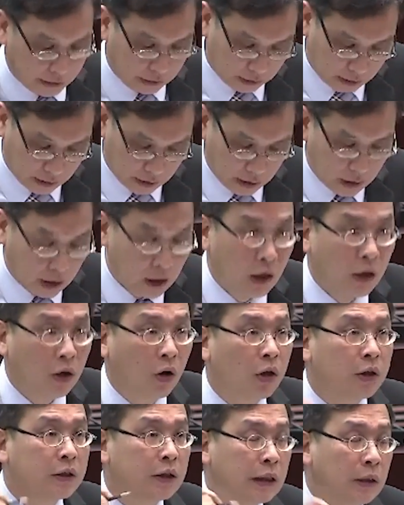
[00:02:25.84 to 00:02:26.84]
There may not
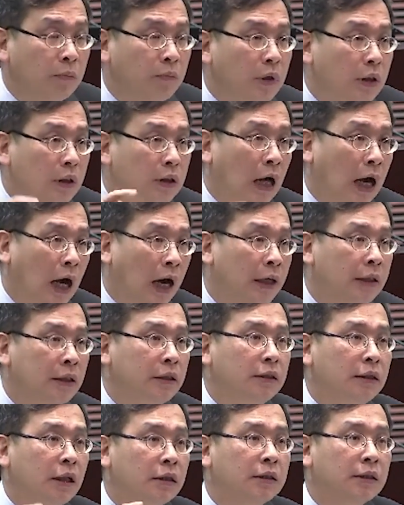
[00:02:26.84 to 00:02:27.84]
be any way
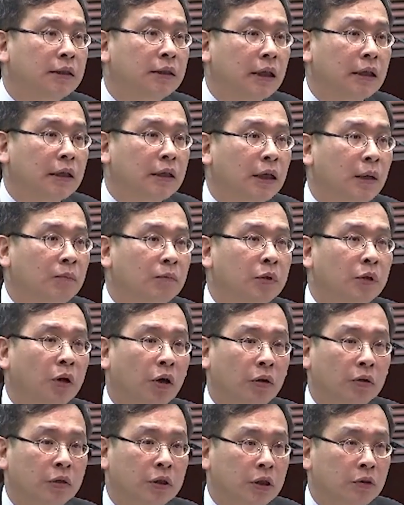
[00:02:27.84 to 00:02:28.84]
out if we
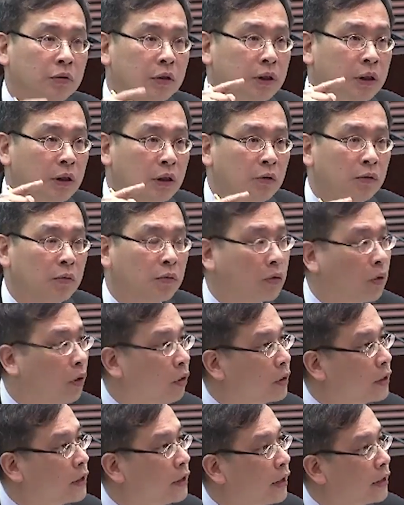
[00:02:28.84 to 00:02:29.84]
do not
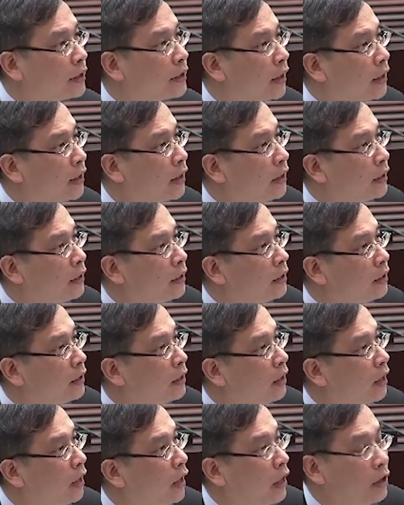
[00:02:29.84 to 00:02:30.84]
uh,
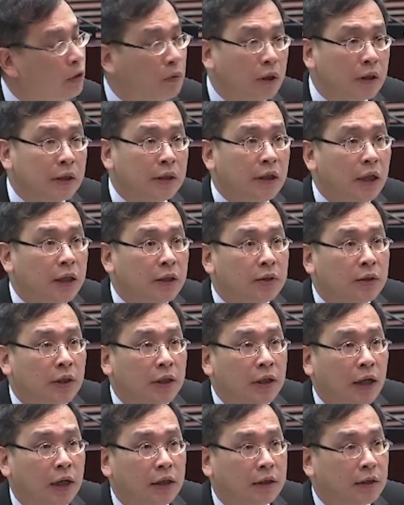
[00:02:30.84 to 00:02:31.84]
find out
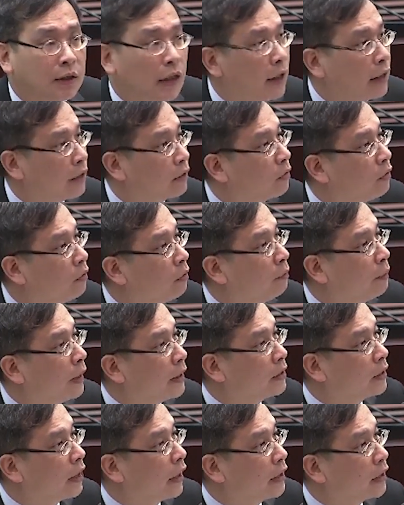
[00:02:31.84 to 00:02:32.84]
the uh,
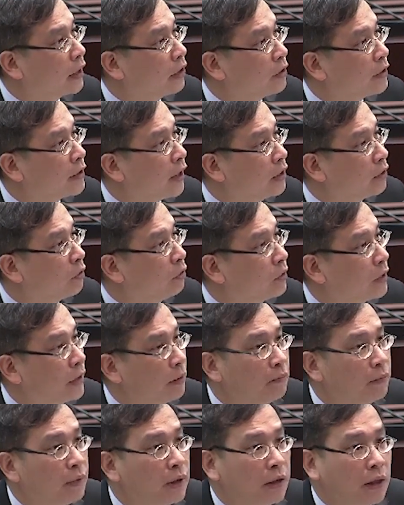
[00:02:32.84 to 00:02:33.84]
reason. We've
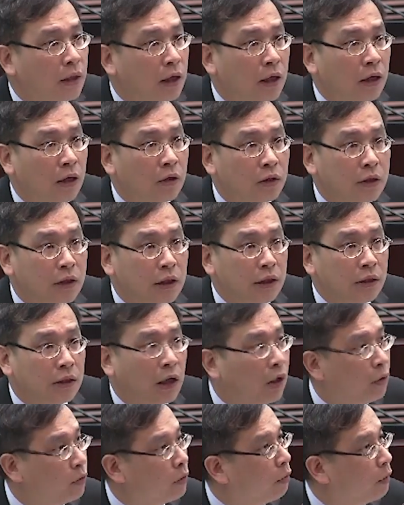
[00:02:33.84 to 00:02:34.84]
always asked
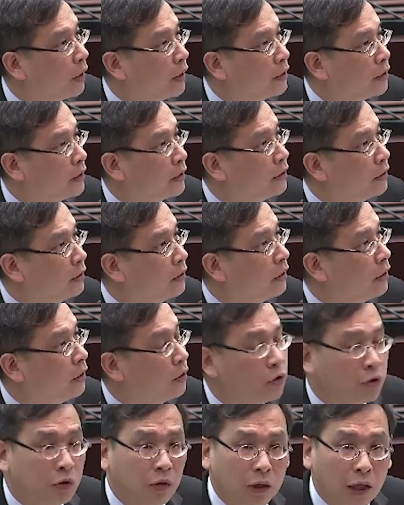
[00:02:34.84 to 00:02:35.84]
uh, to
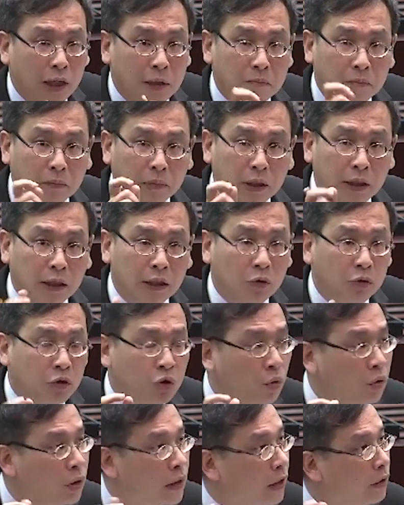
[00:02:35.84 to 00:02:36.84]
reform
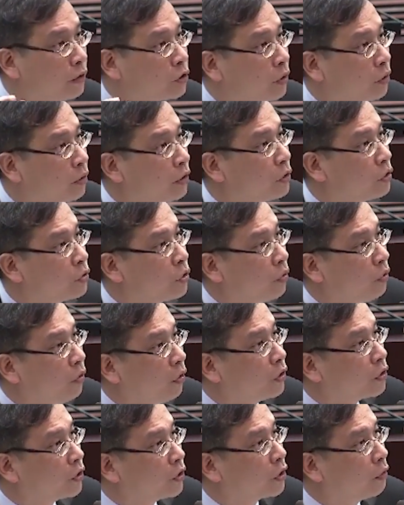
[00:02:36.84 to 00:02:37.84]
TSA because uh,
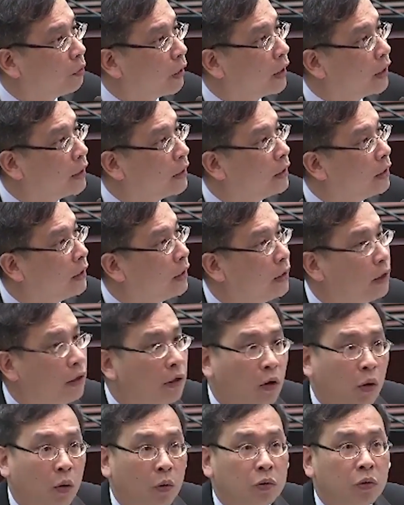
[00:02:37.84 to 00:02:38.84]
this is
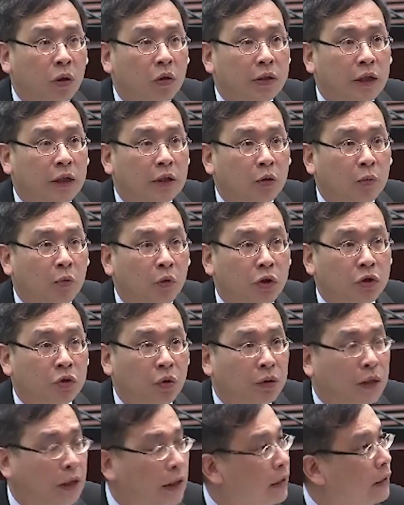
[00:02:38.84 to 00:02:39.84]
uh, the uh,
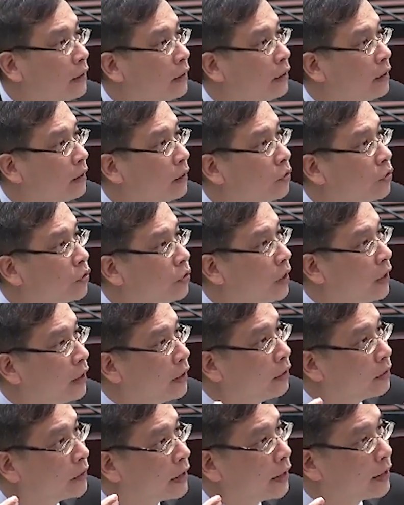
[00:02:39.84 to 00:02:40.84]
critical
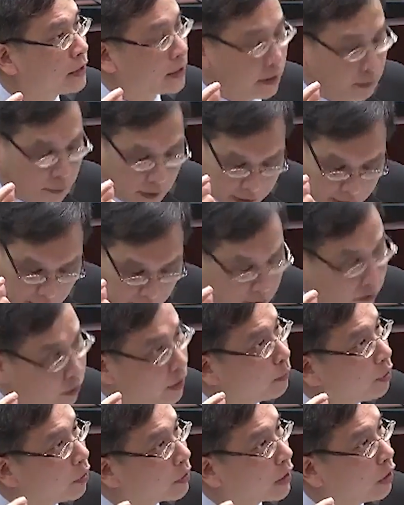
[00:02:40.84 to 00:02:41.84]
point. If we
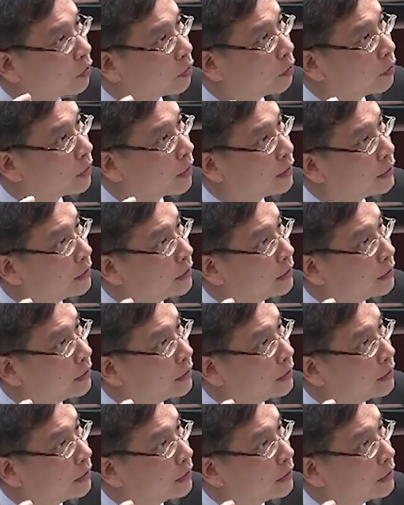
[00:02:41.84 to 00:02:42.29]
do not